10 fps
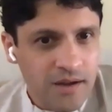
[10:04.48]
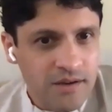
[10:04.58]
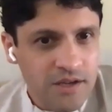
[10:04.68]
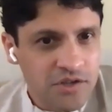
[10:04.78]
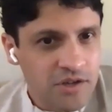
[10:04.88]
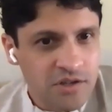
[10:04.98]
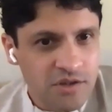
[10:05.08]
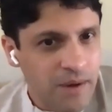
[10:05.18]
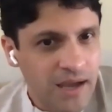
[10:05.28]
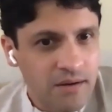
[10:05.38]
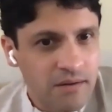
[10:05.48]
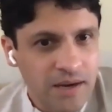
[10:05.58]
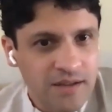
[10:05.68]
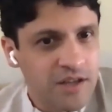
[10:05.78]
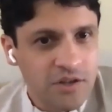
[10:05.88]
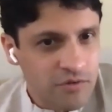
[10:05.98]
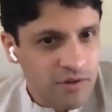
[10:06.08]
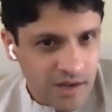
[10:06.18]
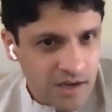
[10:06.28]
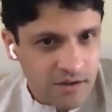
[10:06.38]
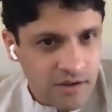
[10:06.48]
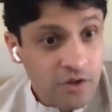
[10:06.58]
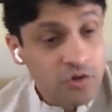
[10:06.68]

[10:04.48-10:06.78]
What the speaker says: by a teacher in Japan many centuries later.